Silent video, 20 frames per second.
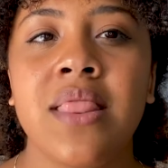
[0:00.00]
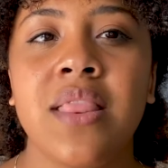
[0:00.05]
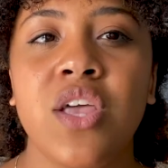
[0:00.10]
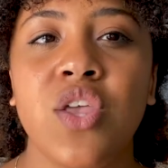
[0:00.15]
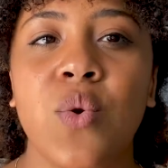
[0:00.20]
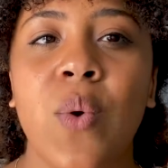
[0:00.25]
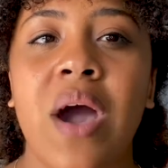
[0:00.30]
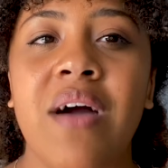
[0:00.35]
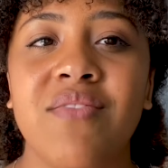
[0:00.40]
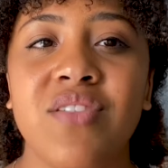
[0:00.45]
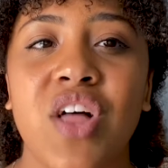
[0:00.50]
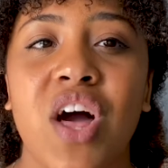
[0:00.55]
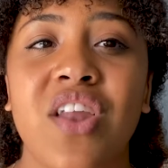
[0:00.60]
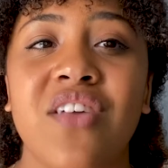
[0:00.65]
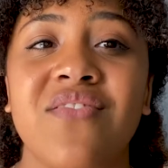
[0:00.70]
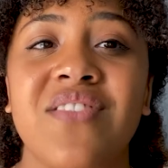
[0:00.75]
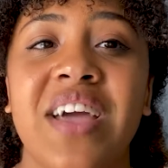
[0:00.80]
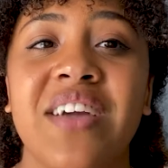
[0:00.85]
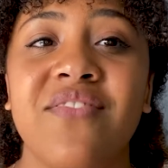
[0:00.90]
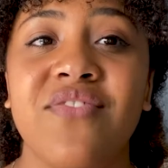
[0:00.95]
that you have a lot
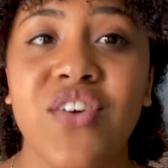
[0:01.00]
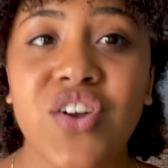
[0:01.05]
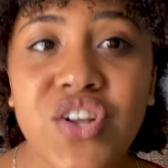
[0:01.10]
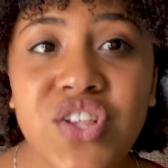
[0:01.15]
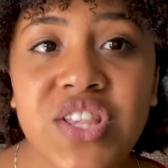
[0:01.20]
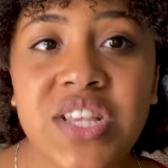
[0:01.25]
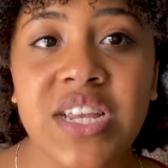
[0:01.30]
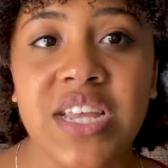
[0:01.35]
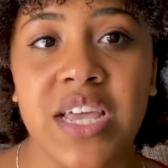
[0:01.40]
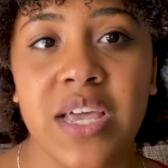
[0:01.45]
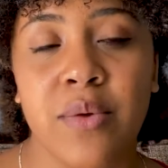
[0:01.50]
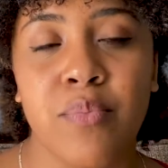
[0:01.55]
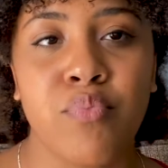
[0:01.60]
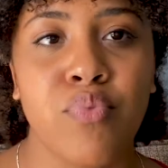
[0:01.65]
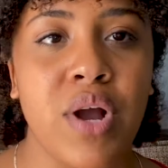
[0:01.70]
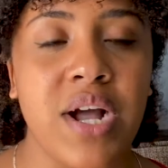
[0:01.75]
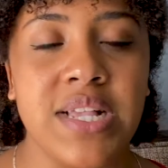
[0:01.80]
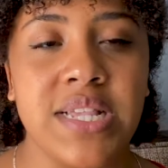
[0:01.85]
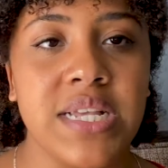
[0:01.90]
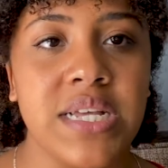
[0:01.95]
of diversity
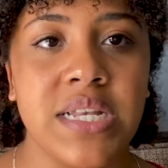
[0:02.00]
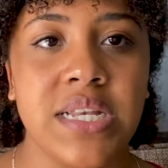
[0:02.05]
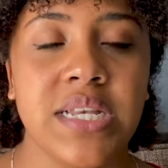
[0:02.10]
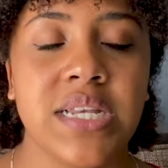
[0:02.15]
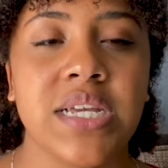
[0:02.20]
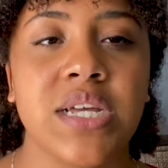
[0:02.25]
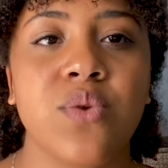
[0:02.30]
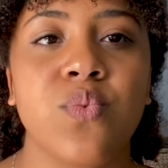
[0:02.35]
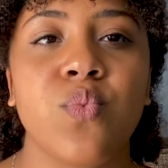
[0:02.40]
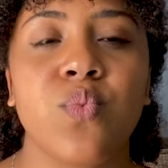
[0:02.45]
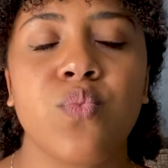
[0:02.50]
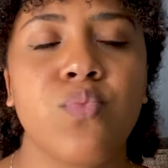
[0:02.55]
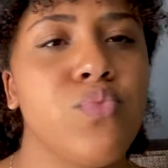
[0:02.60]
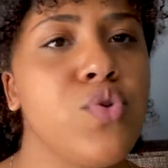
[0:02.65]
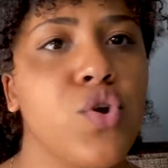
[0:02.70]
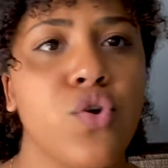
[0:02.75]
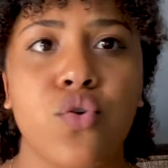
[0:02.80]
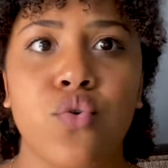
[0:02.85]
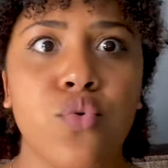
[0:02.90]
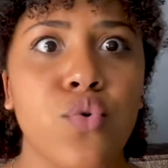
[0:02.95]
present in
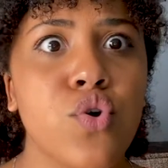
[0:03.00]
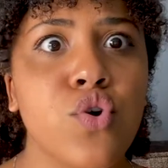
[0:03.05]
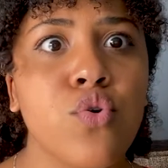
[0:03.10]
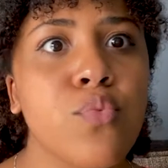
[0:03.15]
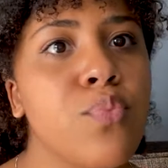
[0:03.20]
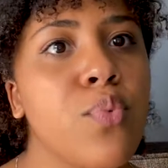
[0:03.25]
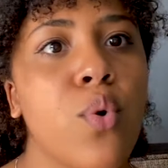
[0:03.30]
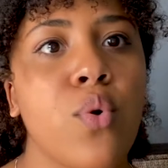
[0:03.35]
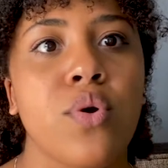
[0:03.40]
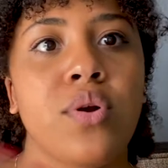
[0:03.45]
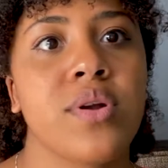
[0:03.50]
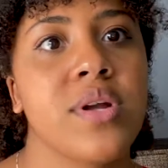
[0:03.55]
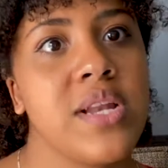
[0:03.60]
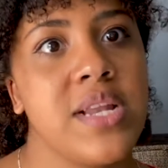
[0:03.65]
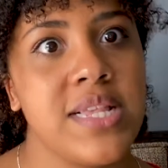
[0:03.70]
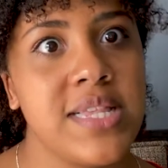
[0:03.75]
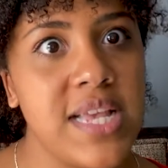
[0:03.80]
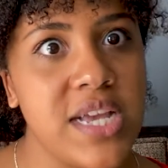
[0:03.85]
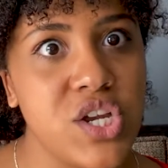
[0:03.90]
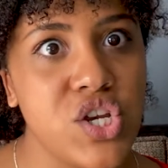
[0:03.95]
your group or
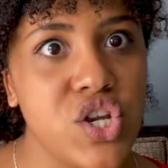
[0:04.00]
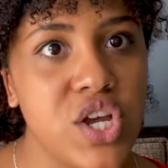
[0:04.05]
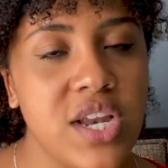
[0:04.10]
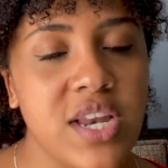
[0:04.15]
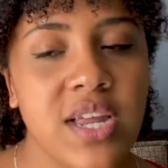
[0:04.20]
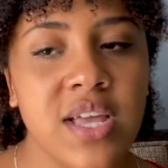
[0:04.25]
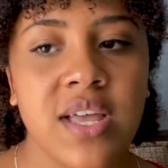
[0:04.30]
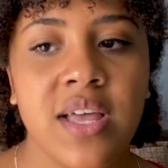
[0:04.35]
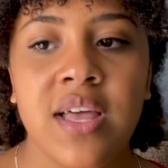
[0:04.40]
organization.